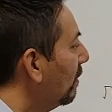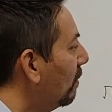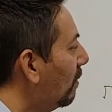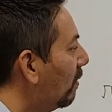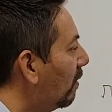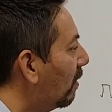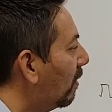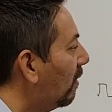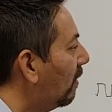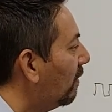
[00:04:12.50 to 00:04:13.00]

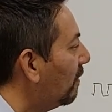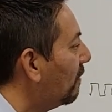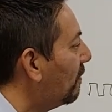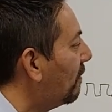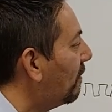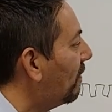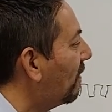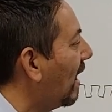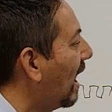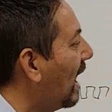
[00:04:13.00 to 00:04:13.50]
more
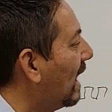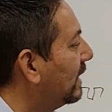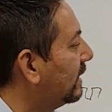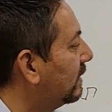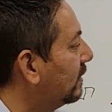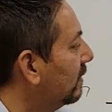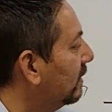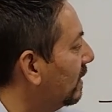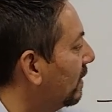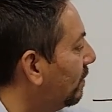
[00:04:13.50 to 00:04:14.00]

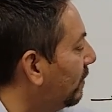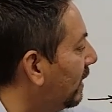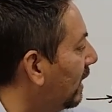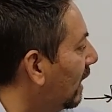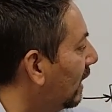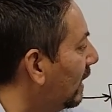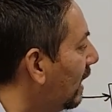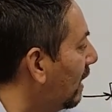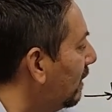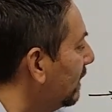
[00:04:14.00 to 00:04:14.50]
faster the
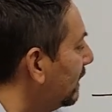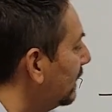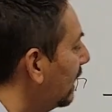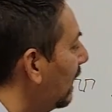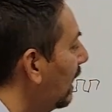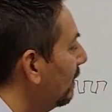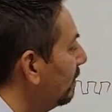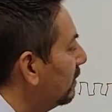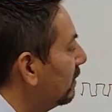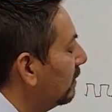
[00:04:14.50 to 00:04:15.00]
PLL is
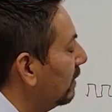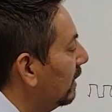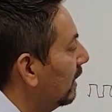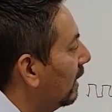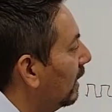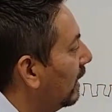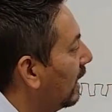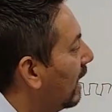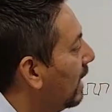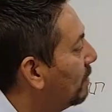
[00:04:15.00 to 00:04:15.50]

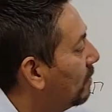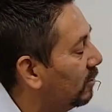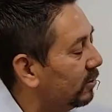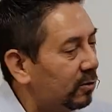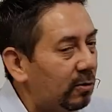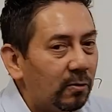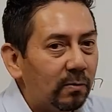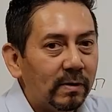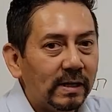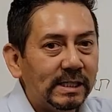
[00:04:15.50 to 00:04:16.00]
able
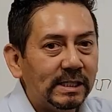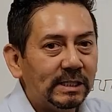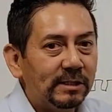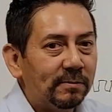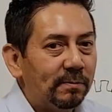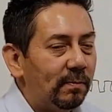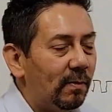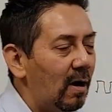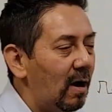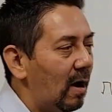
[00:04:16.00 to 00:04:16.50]
to
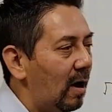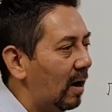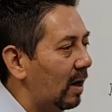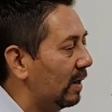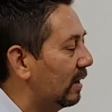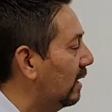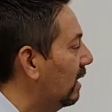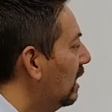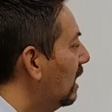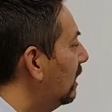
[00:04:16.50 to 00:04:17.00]

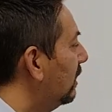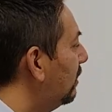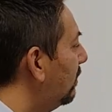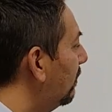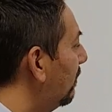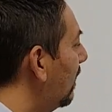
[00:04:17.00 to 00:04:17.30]
respond to